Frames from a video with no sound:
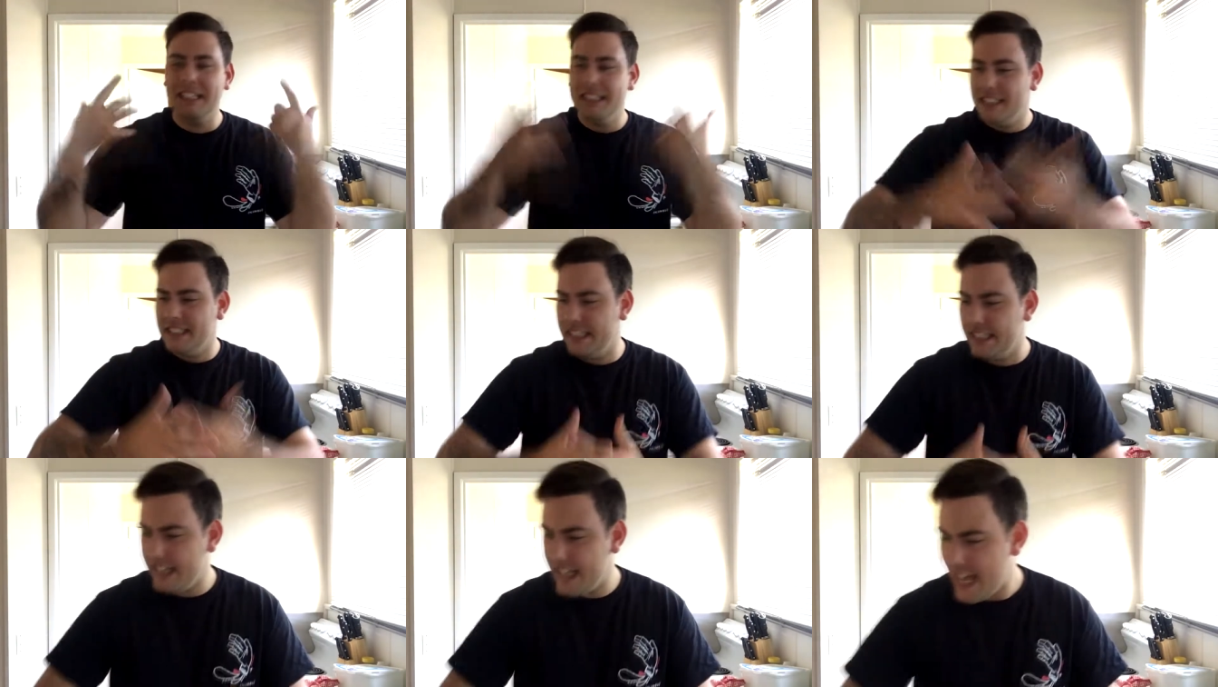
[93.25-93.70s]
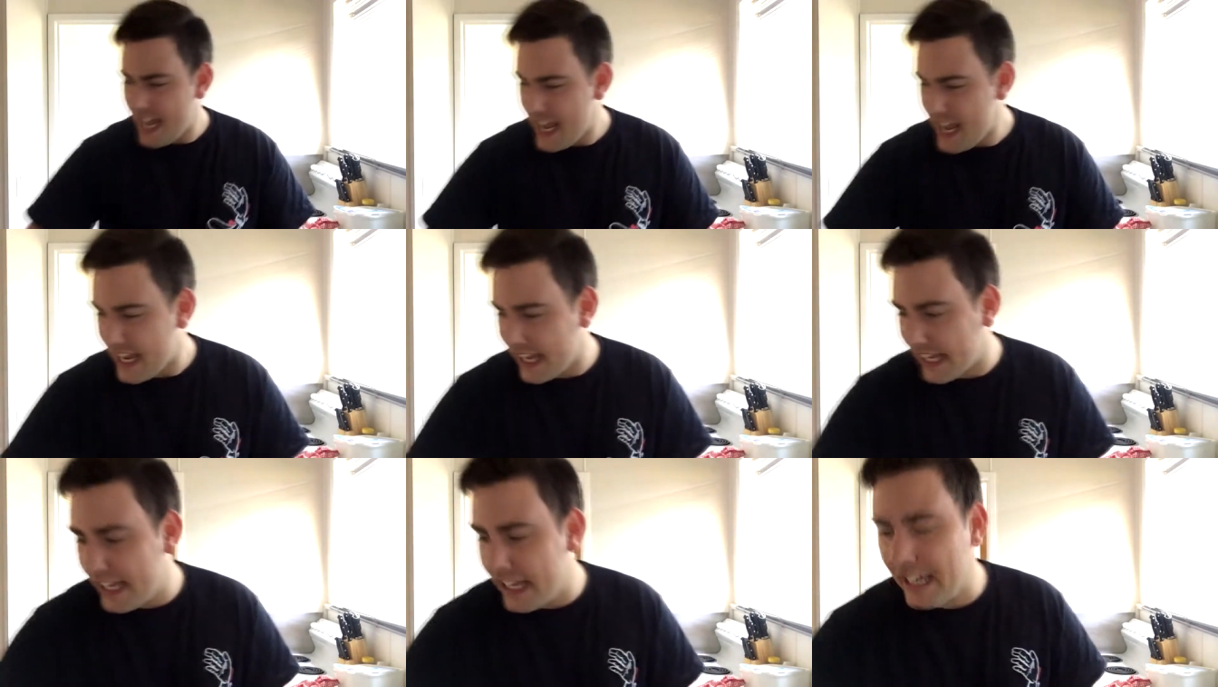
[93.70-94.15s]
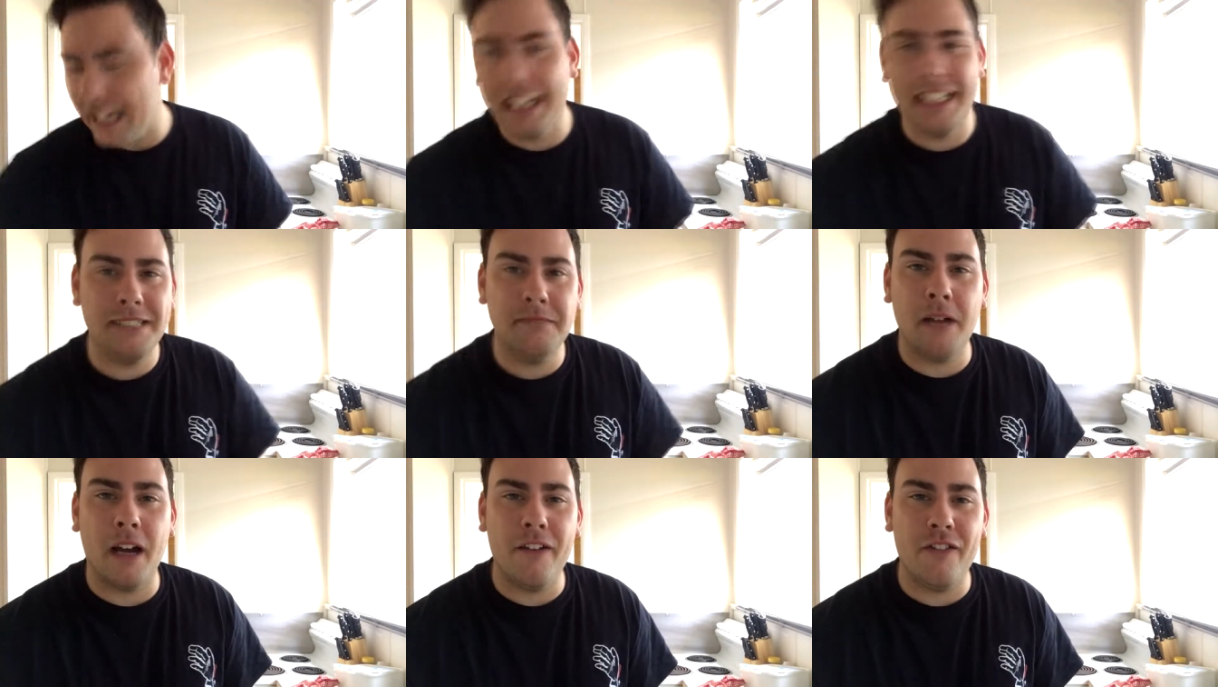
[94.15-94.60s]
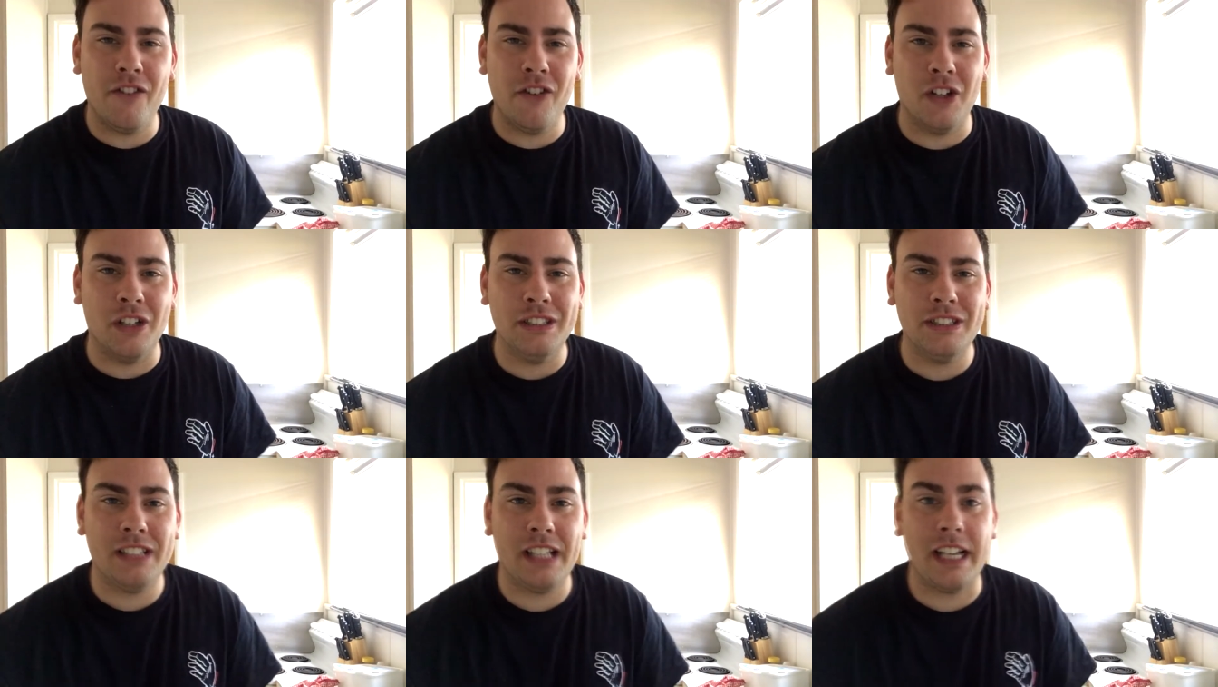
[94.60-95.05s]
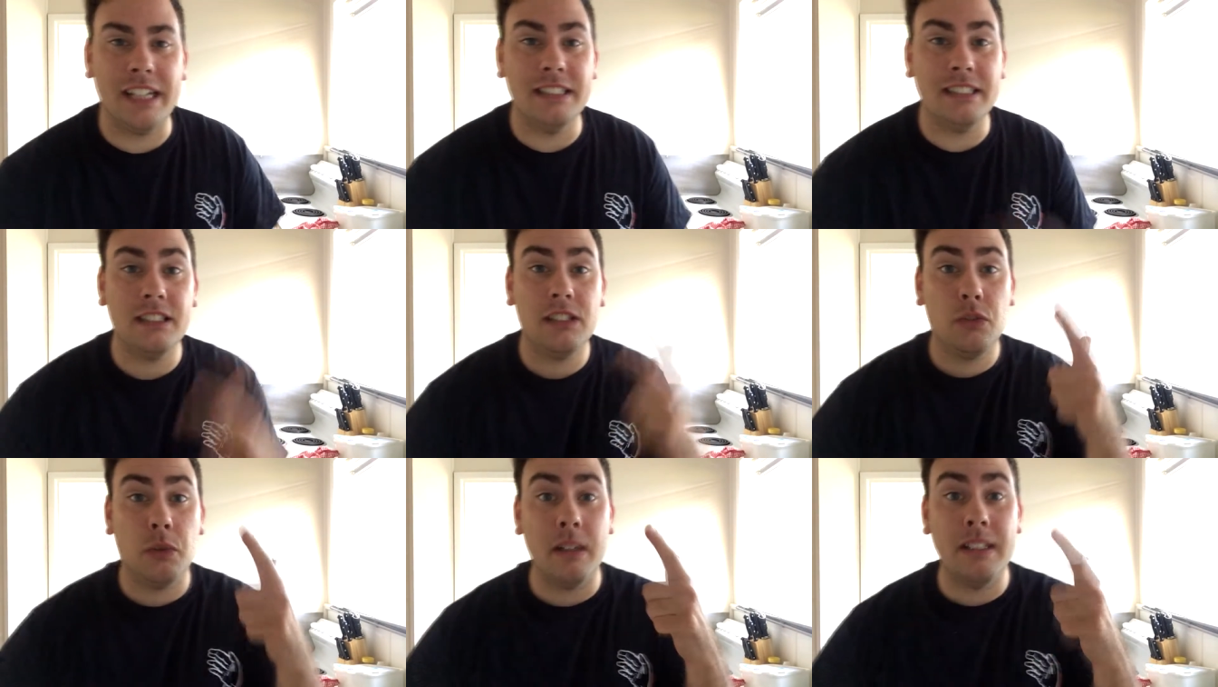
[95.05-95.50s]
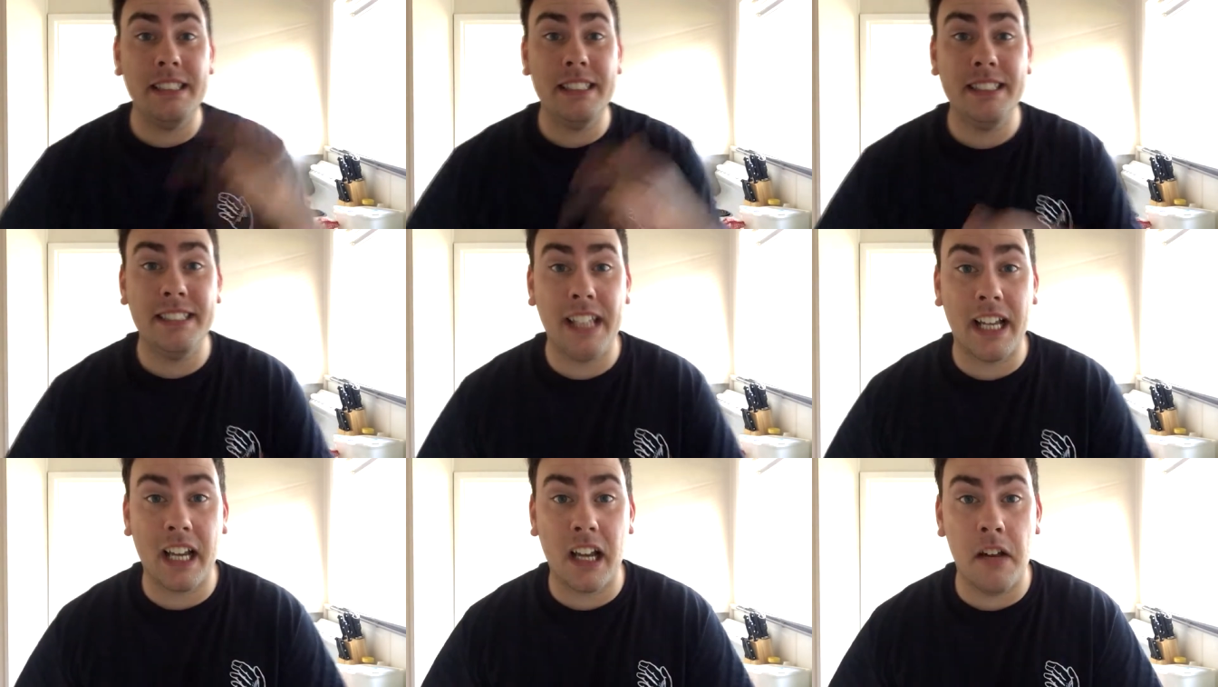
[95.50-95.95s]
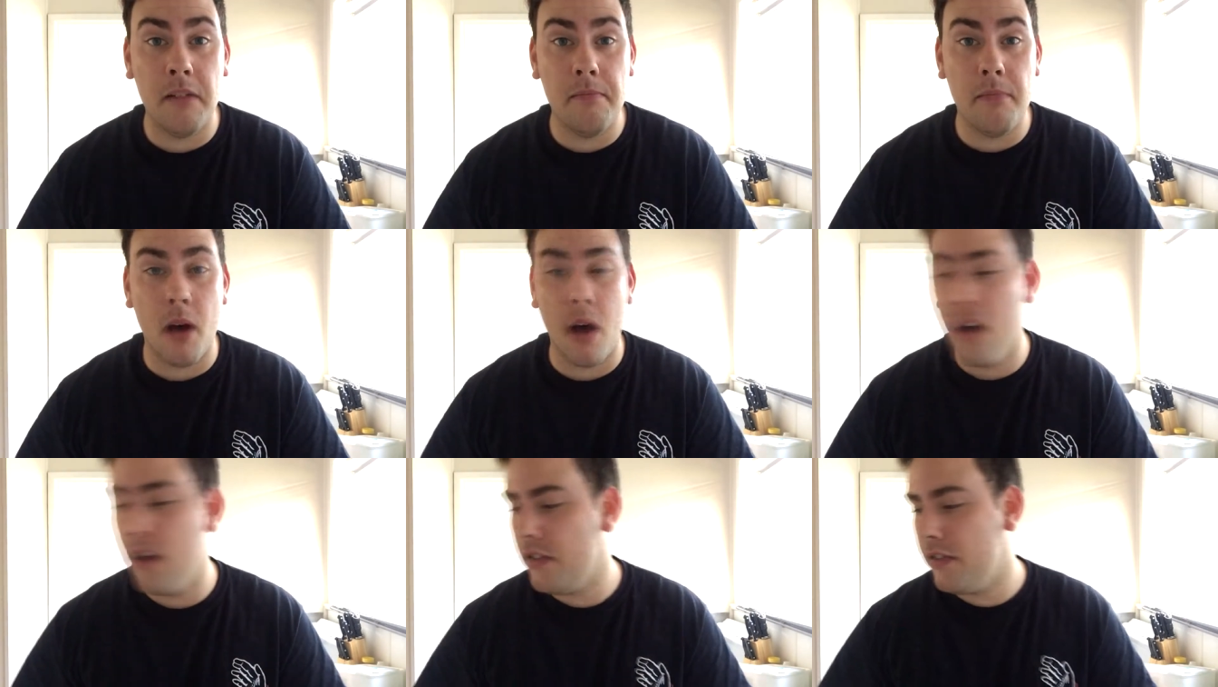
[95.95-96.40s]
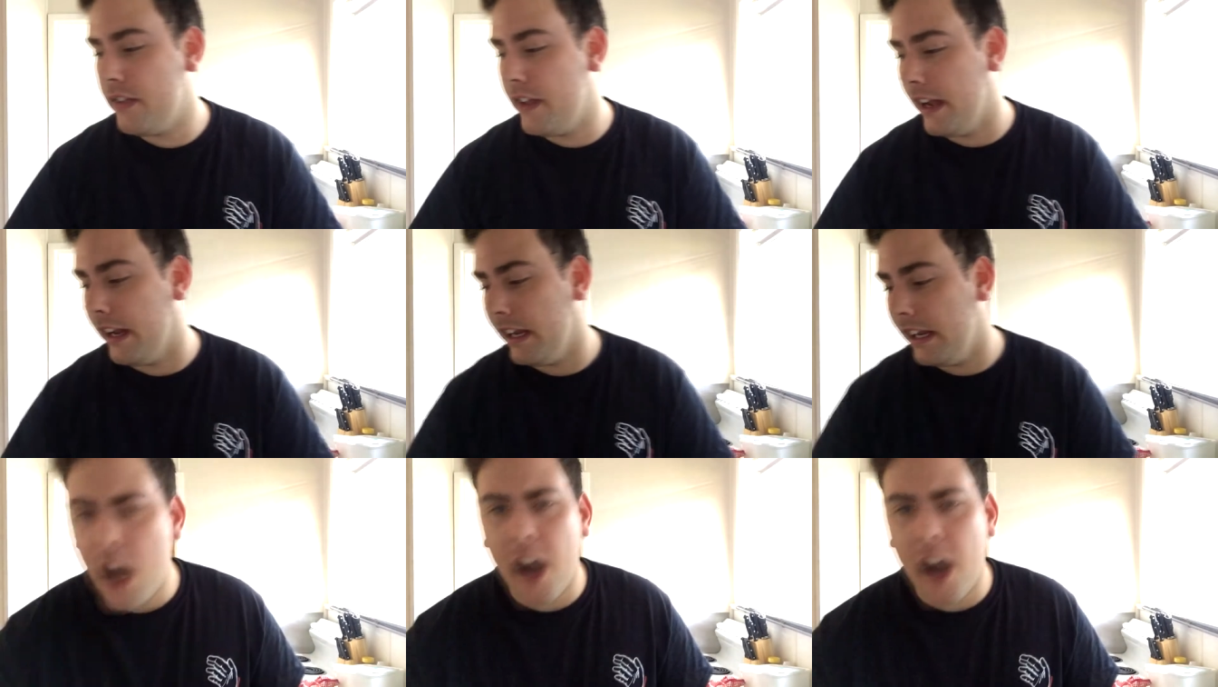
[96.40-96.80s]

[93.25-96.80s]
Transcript: Today is my fiance's 22nd birthday.